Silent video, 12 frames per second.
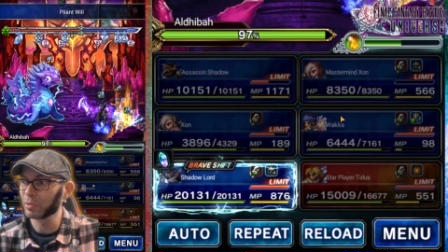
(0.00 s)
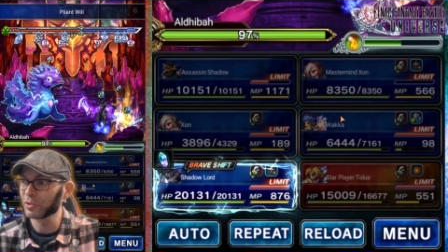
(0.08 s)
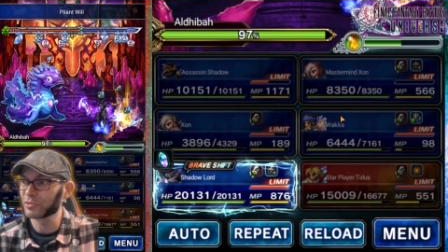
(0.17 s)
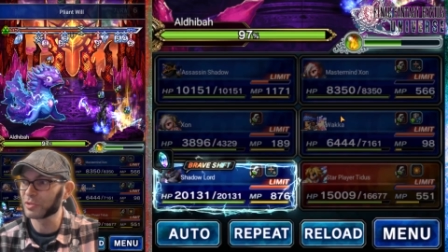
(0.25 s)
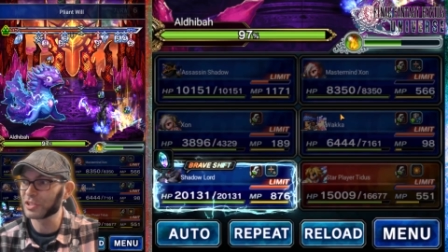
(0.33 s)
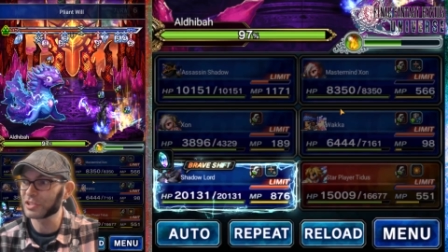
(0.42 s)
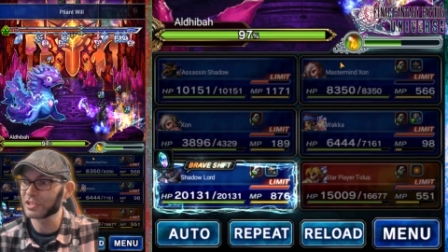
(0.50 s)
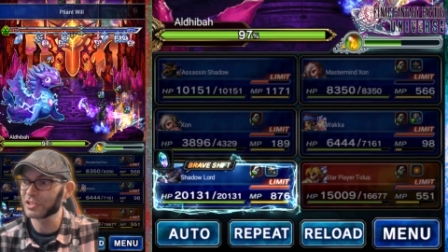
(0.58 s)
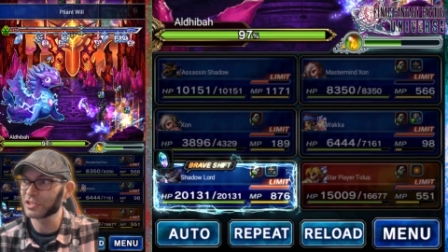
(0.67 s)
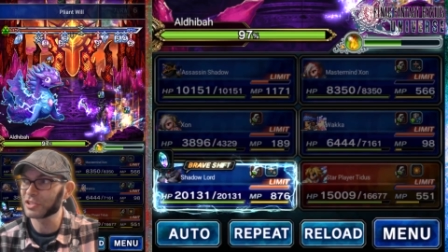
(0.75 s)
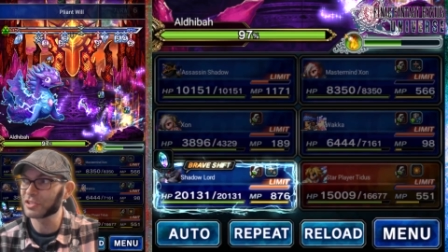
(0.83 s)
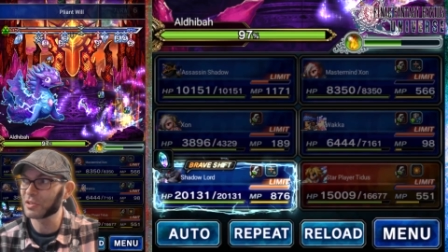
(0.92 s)
boost
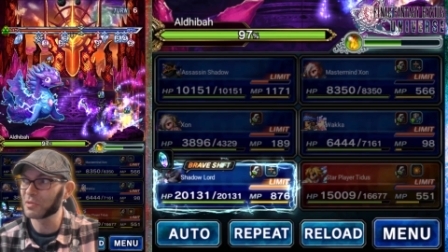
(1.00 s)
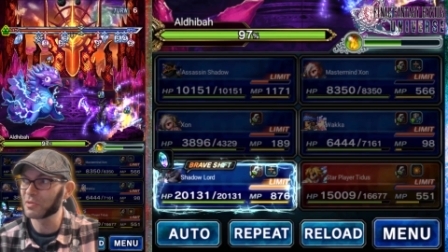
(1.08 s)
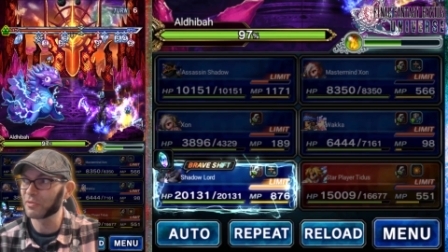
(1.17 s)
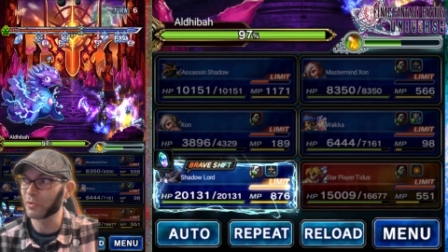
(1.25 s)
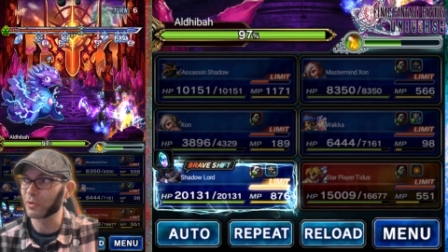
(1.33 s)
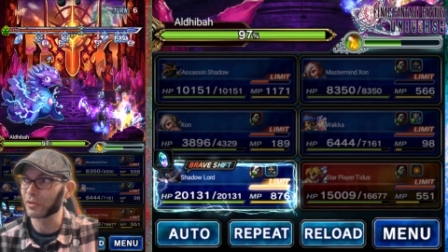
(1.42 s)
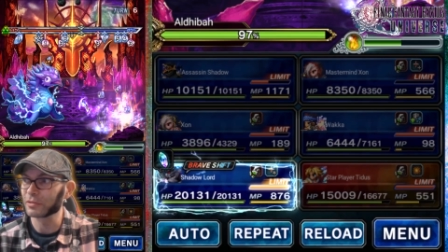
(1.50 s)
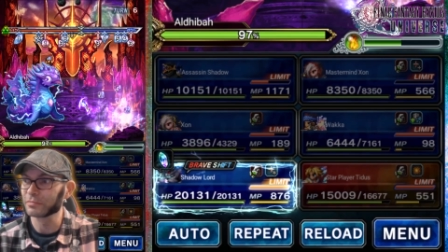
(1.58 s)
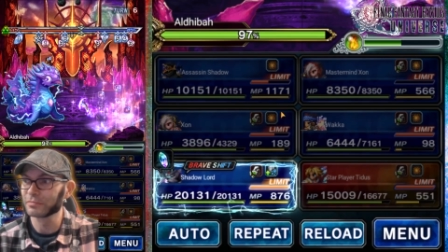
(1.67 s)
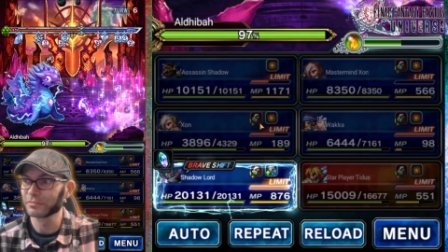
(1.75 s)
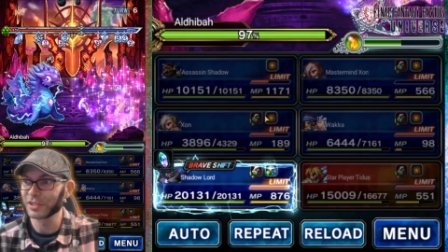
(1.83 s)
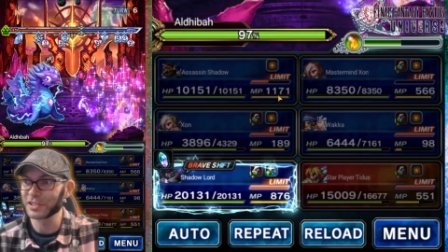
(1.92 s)
resistance to stone for
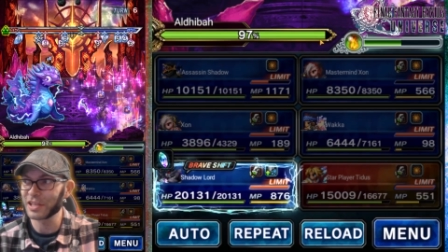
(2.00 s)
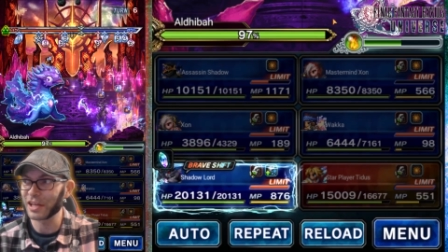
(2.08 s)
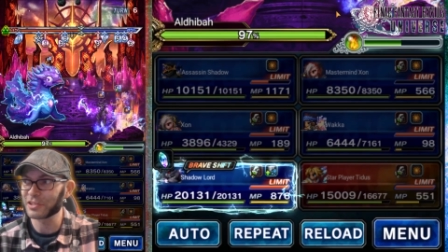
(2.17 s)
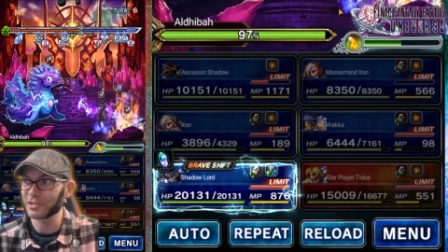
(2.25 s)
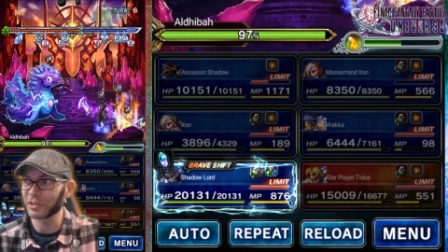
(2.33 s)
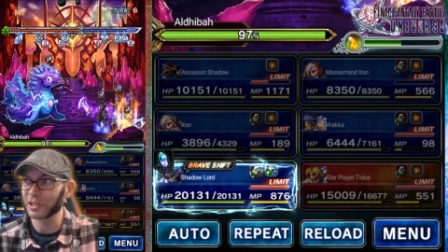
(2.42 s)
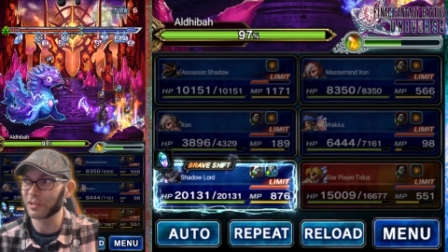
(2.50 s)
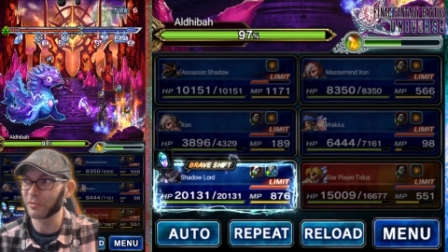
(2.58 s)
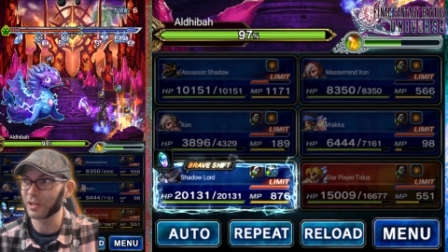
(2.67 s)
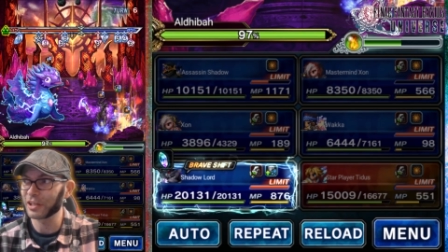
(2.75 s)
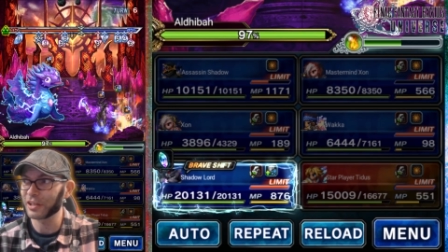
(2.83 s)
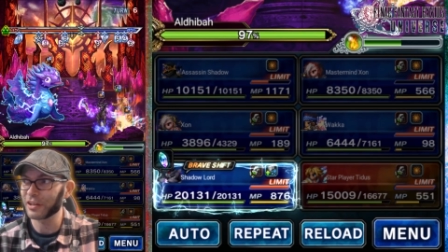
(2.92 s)
these guys that are getting ready to